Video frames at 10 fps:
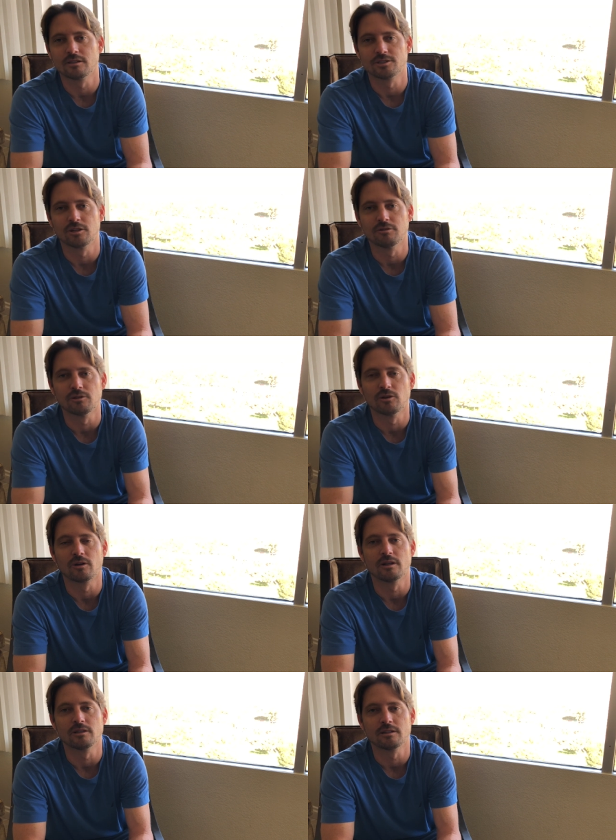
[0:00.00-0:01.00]
show
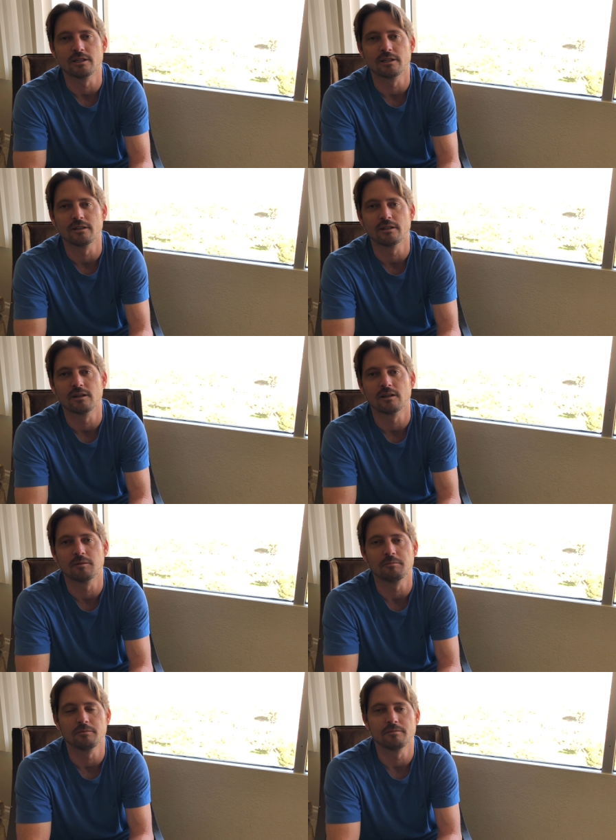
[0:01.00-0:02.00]
floor, and
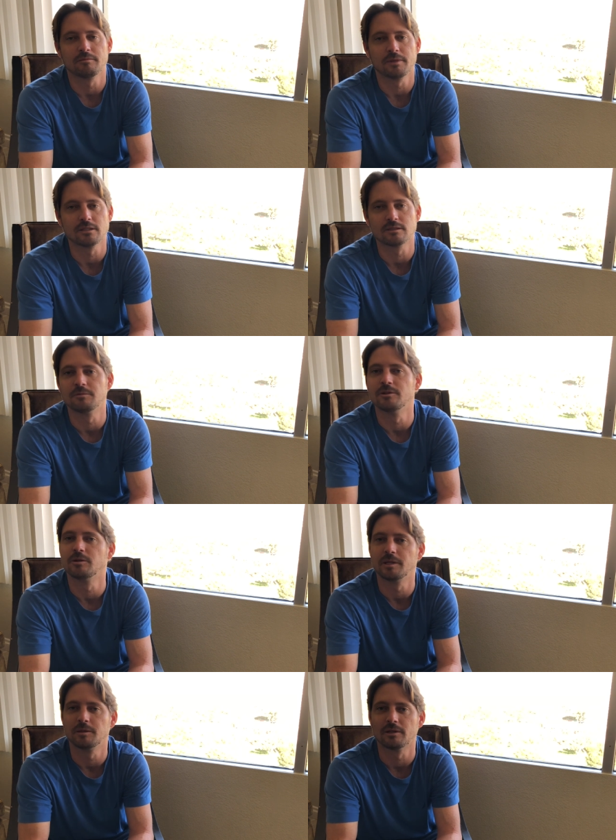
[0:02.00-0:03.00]
meet some new
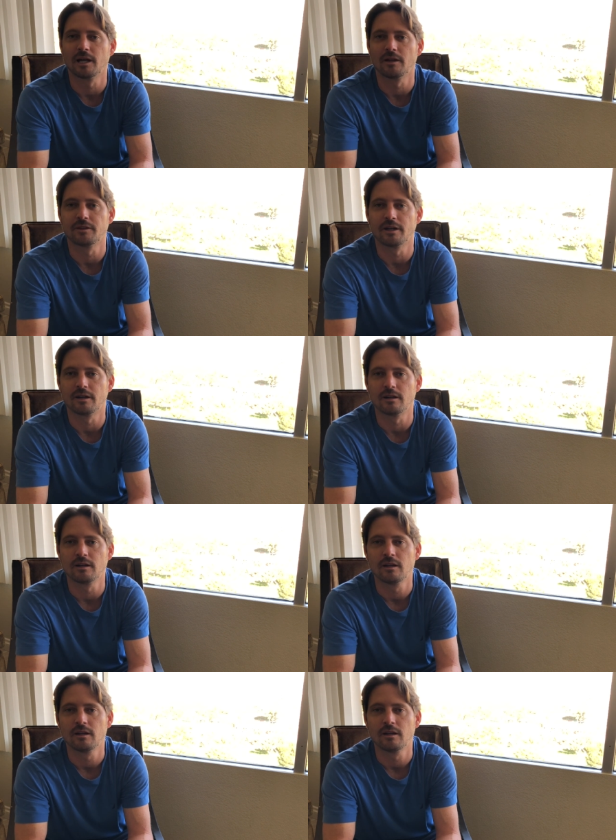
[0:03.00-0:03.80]
people out there.